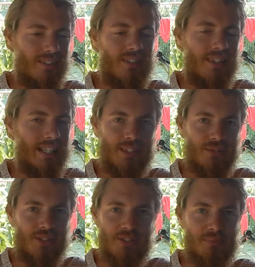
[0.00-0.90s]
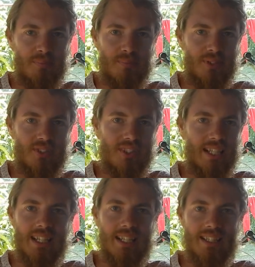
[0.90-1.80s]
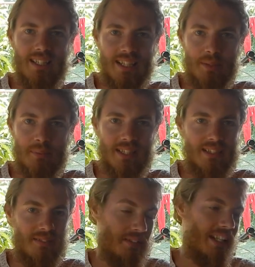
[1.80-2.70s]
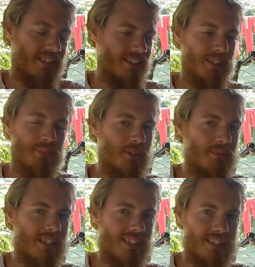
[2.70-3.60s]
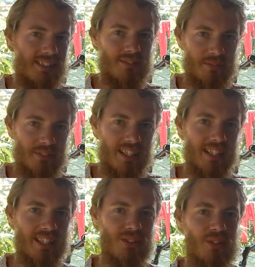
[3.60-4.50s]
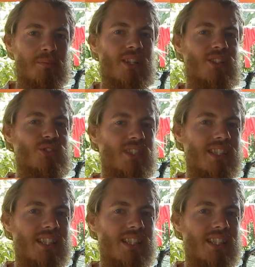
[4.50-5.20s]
I ask like the first person that I meet that seems to be affiliated to the monastery.